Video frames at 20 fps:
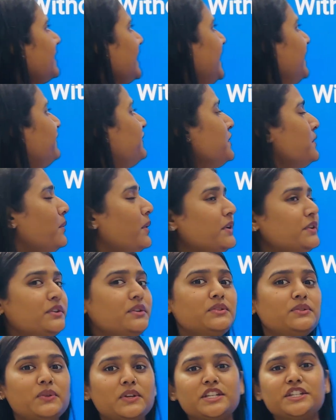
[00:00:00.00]
if you want
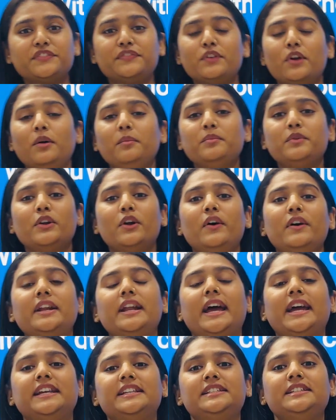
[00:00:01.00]
to switch from
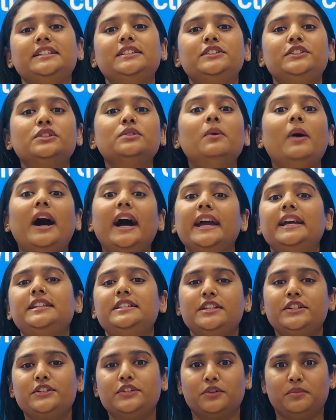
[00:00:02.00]
non-IT to
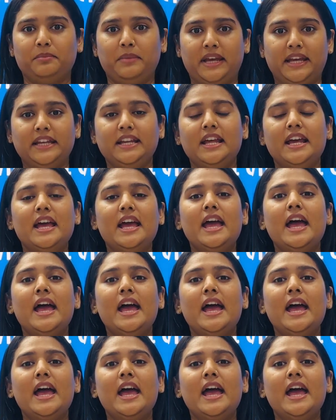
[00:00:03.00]
IT domain,